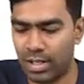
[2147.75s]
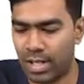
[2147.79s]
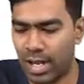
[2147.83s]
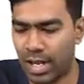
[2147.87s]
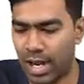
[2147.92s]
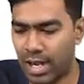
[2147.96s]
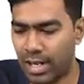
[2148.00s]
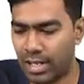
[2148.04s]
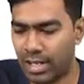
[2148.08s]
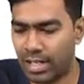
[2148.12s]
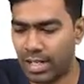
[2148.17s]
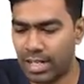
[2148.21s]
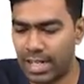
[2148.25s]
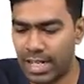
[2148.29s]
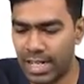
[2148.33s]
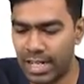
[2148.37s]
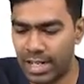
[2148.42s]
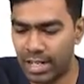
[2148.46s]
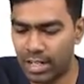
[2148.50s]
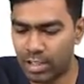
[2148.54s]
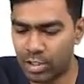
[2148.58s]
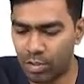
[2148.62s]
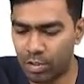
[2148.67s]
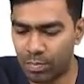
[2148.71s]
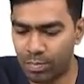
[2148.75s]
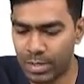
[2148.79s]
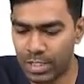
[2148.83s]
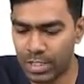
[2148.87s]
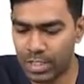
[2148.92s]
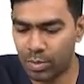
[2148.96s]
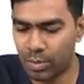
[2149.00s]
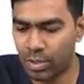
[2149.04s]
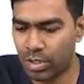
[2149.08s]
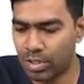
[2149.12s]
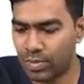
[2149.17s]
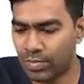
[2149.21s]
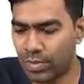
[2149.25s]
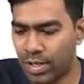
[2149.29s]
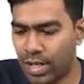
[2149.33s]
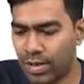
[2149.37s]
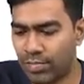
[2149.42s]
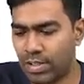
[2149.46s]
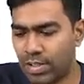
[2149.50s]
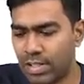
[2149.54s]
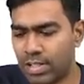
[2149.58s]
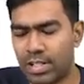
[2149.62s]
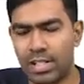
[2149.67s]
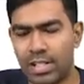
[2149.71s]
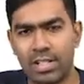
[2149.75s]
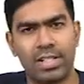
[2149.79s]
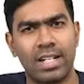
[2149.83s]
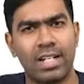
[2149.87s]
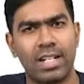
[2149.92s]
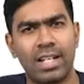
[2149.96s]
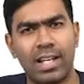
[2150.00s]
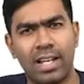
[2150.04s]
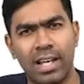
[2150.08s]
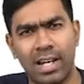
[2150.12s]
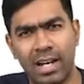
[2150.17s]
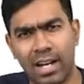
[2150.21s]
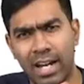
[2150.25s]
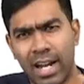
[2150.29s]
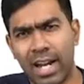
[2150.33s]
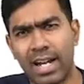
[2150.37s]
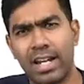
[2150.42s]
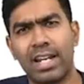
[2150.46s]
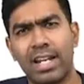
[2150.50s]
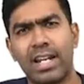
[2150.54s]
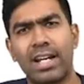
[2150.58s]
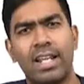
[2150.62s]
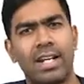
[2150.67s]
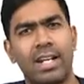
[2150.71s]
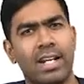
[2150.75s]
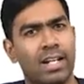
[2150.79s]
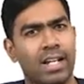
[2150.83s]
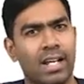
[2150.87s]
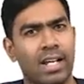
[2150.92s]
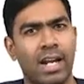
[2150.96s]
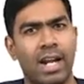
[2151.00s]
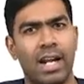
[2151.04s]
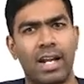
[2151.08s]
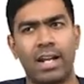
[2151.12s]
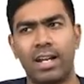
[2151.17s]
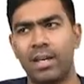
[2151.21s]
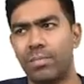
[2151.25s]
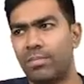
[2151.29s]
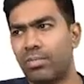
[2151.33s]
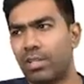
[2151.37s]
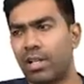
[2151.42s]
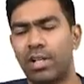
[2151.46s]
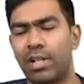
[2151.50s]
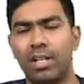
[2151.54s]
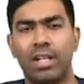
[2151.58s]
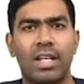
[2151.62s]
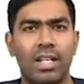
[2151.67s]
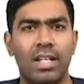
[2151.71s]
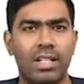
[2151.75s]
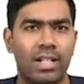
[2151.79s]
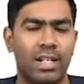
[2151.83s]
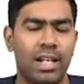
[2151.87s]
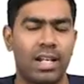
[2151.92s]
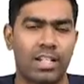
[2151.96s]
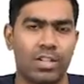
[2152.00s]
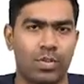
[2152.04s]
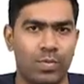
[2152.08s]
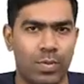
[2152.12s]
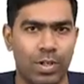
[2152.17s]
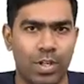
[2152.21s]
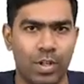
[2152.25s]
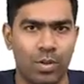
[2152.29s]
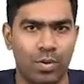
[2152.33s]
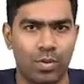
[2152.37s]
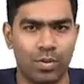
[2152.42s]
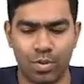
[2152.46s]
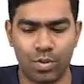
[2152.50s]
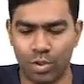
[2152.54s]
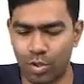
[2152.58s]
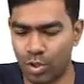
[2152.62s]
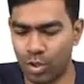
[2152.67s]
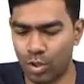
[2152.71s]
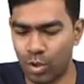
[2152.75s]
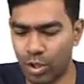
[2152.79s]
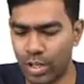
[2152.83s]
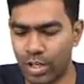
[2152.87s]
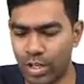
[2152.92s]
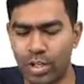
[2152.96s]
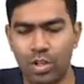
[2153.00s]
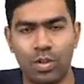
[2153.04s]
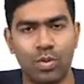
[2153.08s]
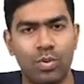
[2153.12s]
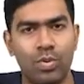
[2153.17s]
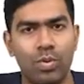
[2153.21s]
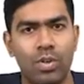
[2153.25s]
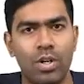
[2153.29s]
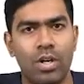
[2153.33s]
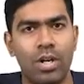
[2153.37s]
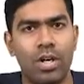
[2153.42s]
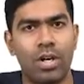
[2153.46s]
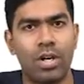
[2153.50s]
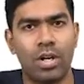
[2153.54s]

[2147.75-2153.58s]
And the details of PCOS we have discussed in great detail and great depth in the next video. So no need to